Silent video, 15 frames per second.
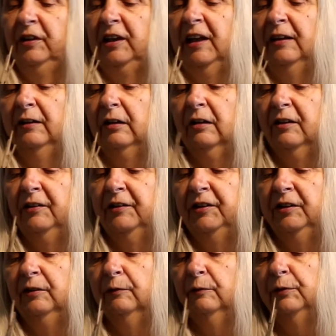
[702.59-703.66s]
candles
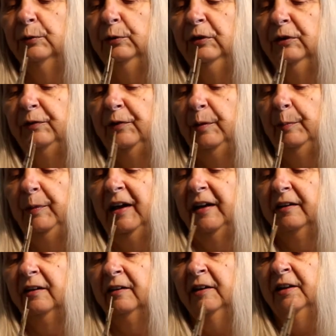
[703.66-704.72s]
didn't fall off the
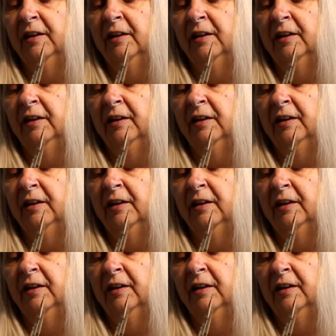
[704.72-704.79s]
back.